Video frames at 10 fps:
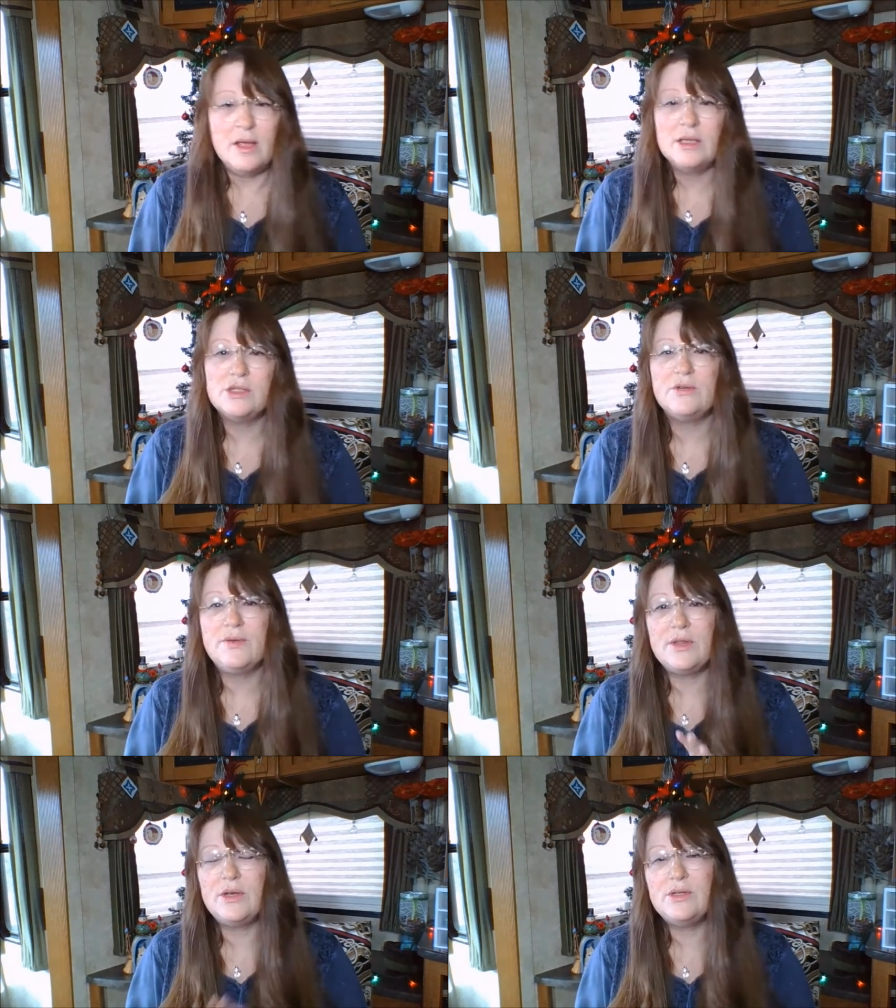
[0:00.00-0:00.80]
so
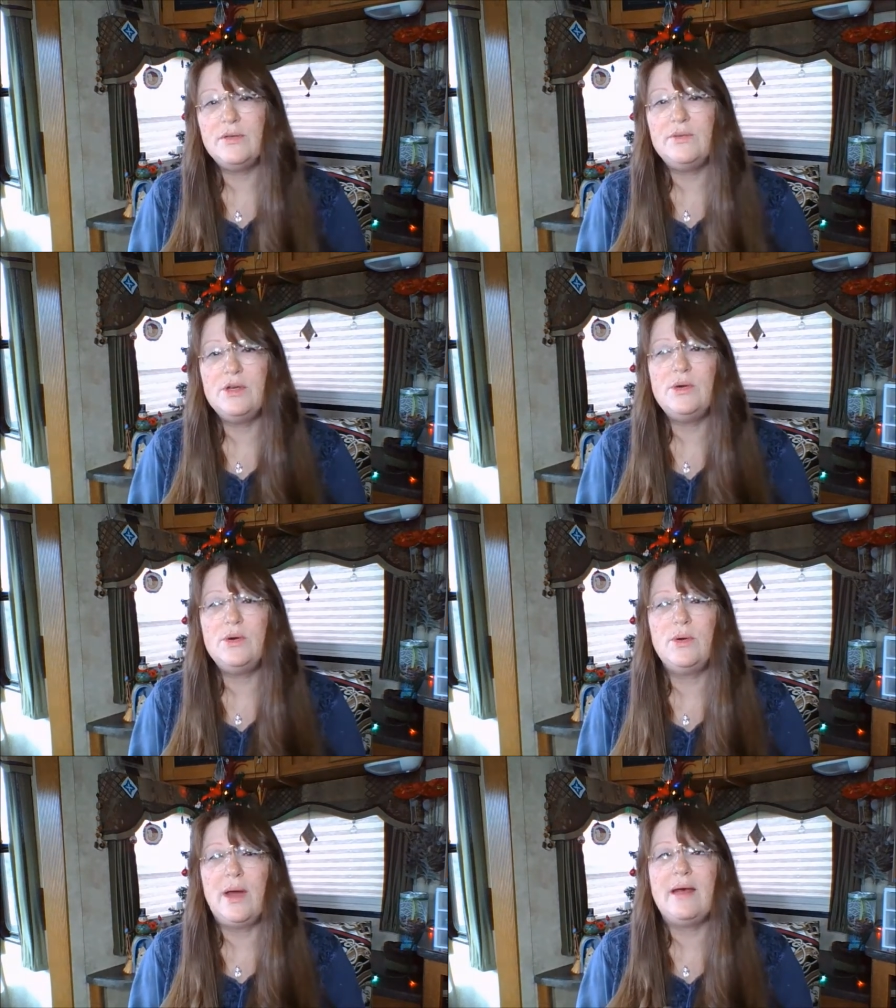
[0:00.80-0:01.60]
for those of you
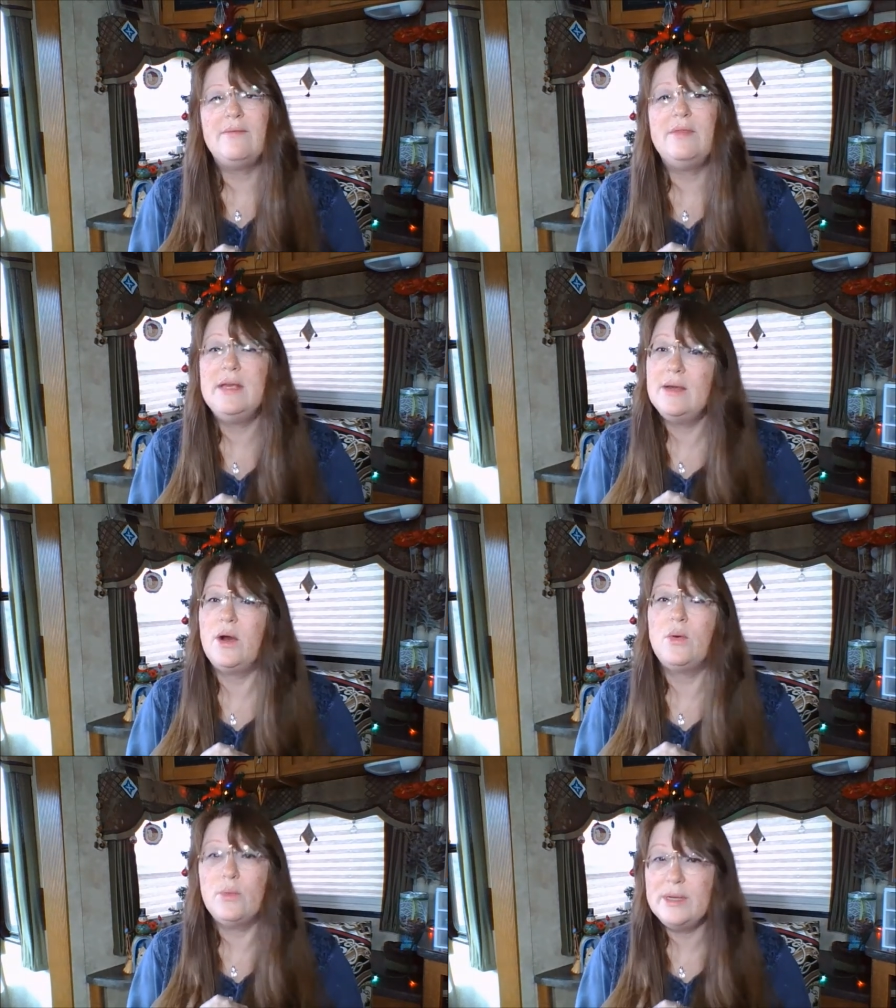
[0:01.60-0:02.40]
who have the
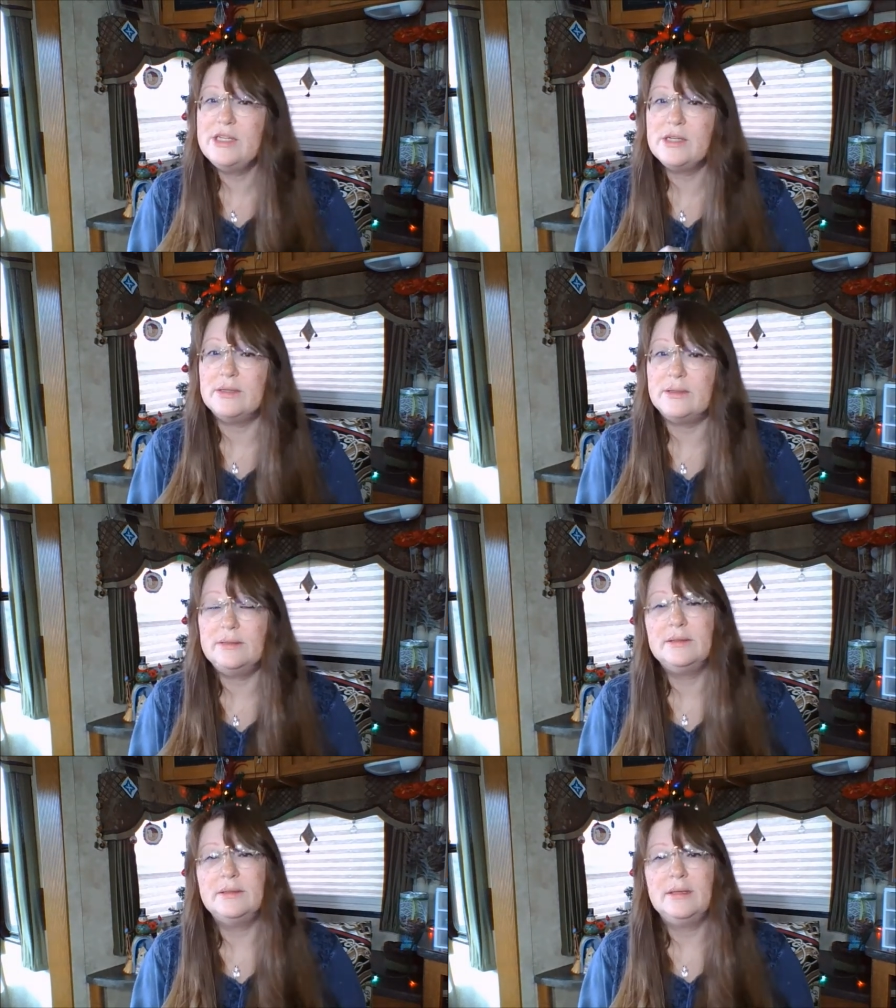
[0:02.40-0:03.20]
original